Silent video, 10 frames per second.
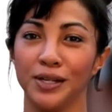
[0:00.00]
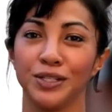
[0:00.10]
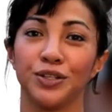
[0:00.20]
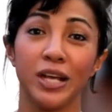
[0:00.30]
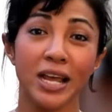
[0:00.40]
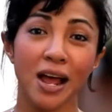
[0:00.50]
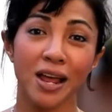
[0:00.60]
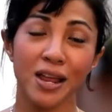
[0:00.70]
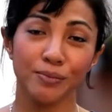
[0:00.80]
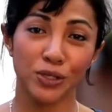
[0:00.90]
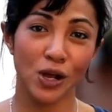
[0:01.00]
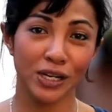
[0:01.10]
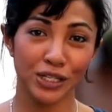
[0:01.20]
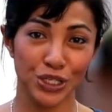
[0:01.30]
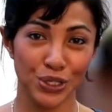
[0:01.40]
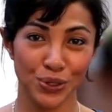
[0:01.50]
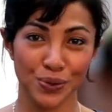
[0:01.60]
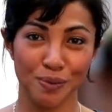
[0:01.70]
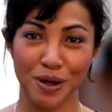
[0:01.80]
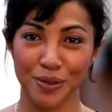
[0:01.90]
Today I am talking to you
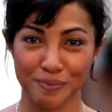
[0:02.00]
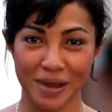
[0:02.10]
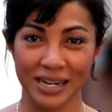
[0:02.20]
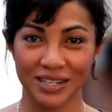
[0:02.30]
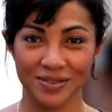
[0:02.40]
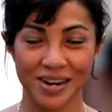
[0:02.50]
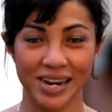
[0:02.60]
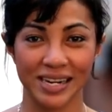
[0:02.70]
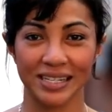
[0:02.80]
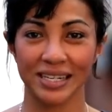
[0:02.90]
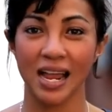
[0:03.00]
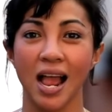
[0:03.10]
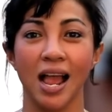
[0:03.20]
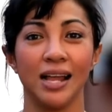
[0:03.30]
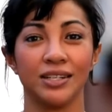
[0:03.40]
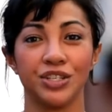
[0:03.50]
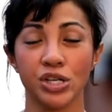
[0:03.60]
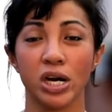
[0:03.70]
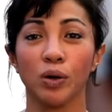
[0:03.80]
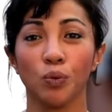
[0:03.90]
about the manta rays and
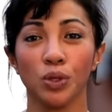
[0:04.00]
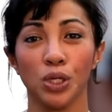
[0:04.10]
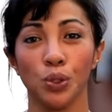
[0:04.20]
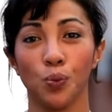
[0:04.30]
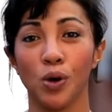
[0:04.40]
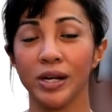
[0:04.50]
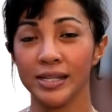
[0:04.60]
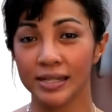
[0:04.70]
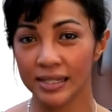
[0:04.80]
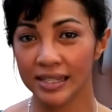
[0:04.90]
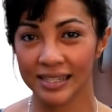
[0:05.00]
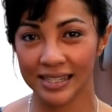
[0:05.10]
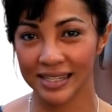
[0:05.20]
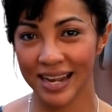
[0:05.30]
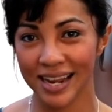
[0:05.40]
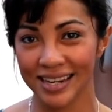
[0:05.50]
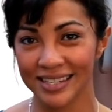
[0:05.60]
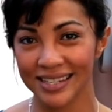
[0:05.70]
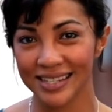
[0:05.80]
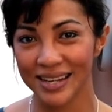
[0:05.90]
sharing with you what is citizen
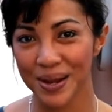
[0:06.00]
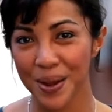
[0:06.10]
science.